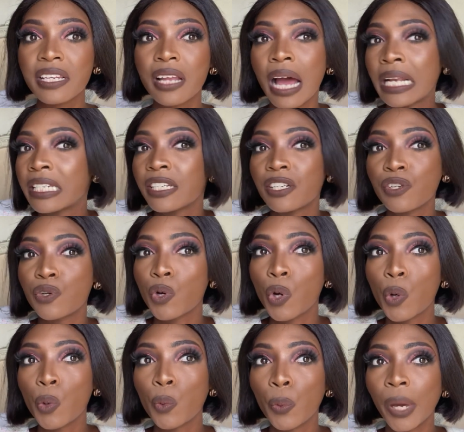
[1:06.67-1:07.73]
didn't
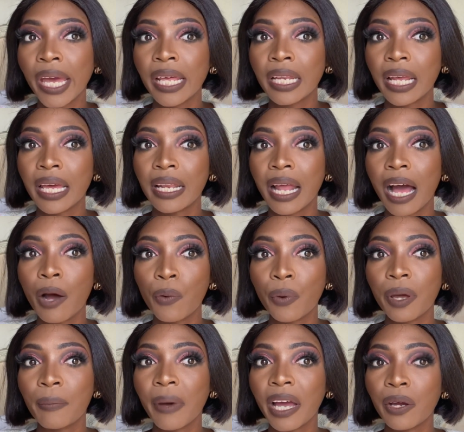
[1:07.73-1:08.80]
know when and how
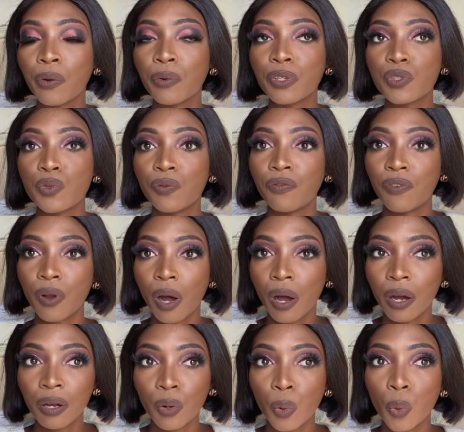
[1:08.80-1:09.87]
am I going to
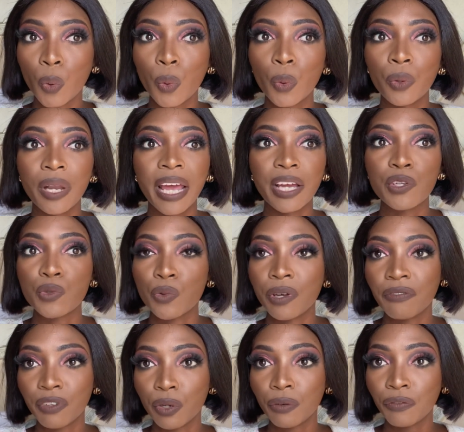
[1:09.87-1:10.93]
vlog or like do a
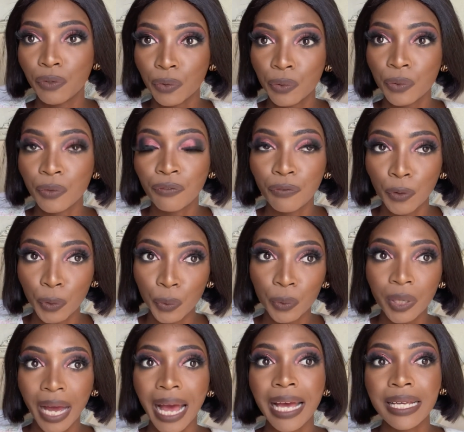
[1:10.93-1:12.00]
video for you
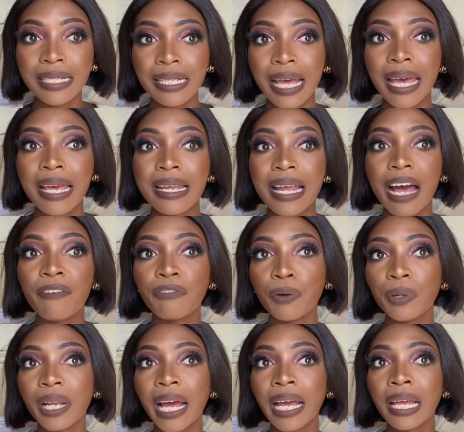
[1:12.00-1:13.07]
guys, and I
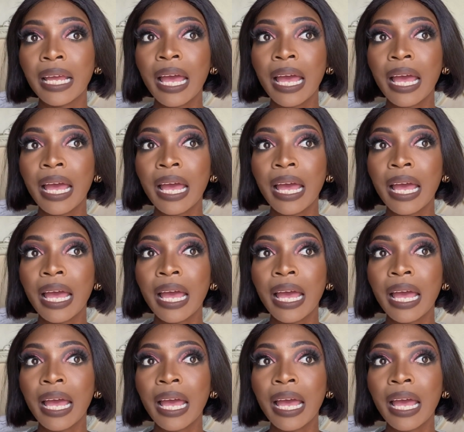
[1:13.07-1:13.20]
felt like